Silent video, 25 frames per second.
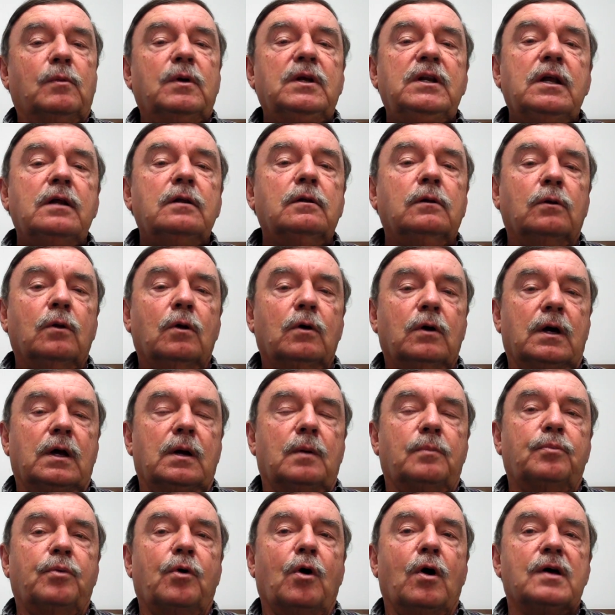We need to look
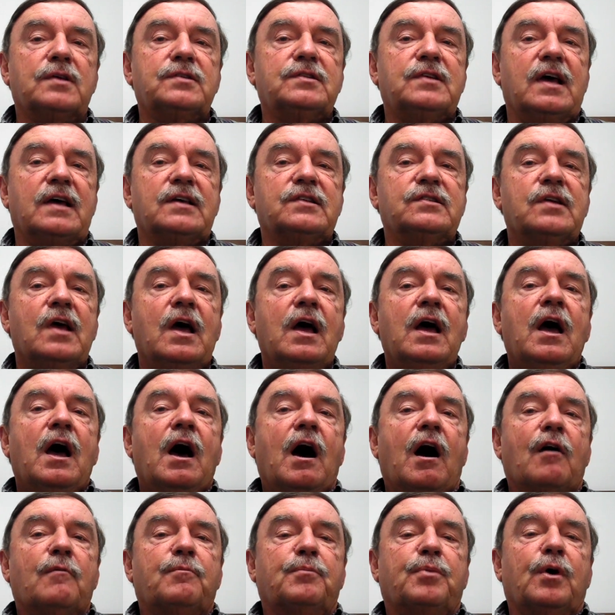at a process
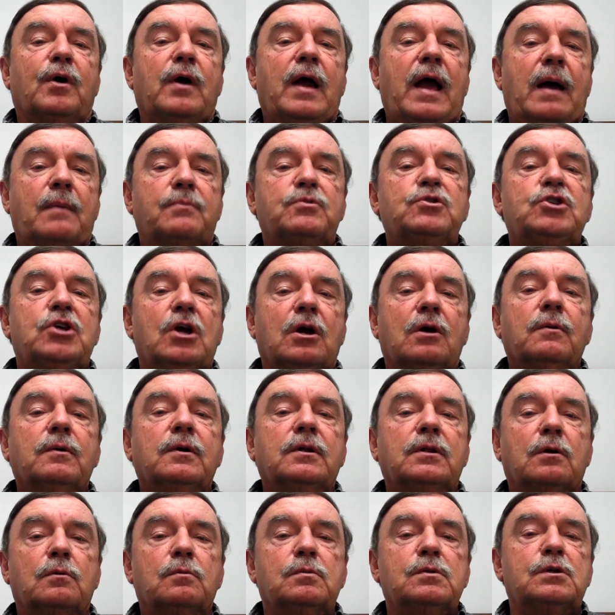of perhaps
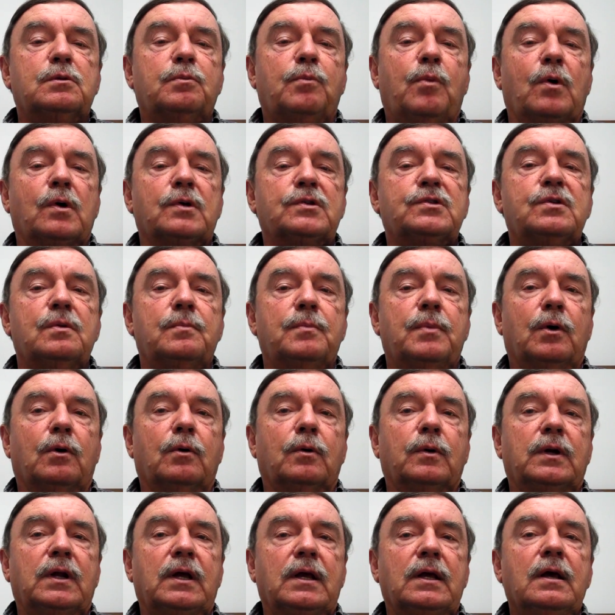sharing the
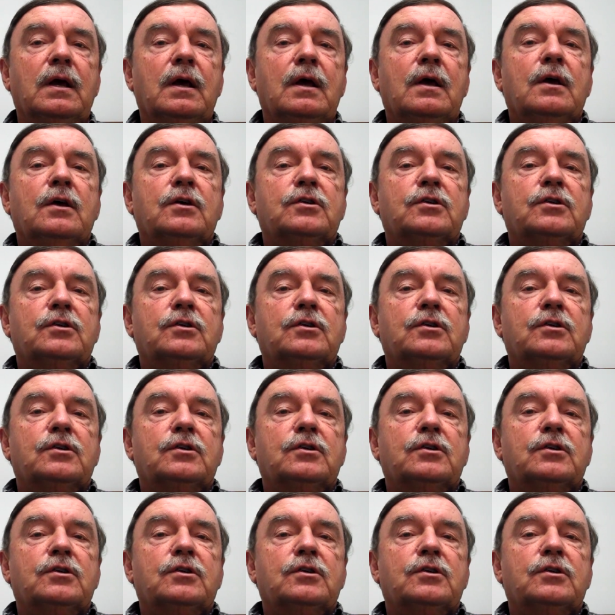responsibility